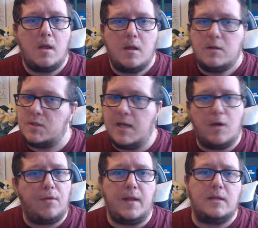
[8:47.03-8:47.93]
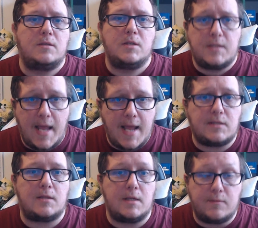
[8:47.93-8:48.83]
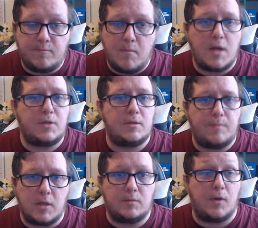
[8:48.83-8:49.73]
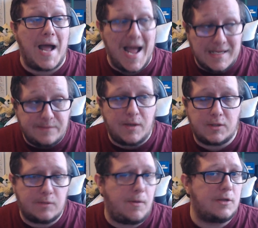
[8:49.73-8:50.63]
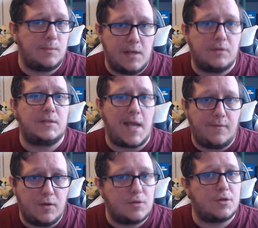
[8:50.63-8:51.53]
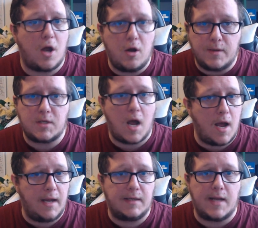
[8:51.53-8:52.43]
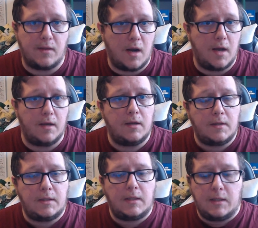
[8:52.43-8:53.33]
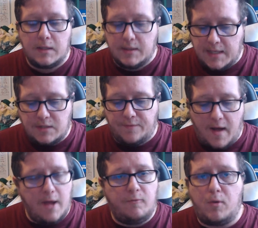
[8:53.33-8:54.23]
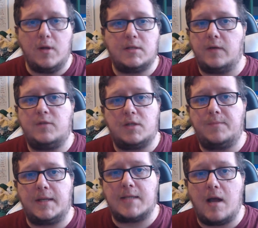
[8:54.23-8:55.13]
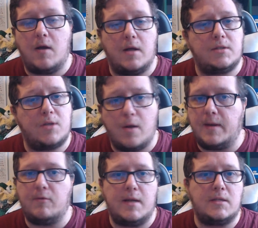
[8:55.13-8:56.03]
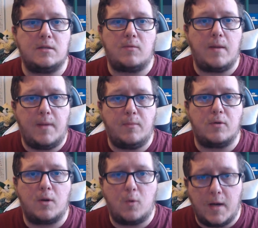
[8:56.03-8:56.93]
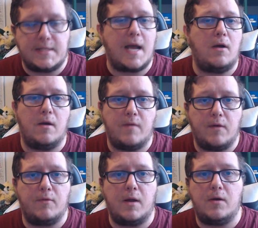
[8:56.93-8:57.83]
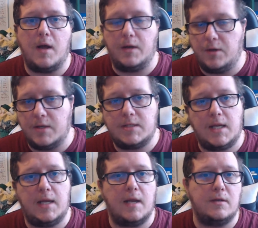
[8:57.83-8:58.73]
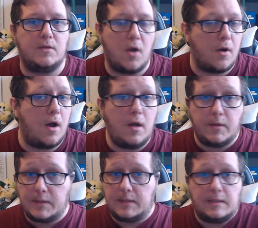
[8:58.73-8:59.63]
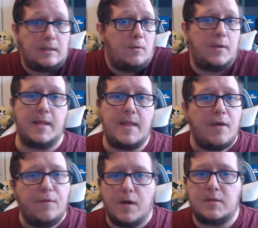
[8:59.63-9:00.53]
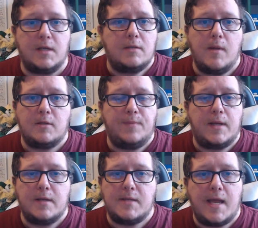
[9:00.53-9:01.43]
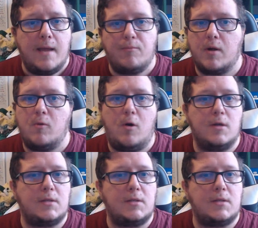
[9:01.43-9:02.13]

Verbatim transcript: just little things just test as much as possible as much as possible and it'll save you so much heartache down the line these five points i've just picked out are so many reasons why people quit out of unreal and unity and godot within their first six months because they hit brick walls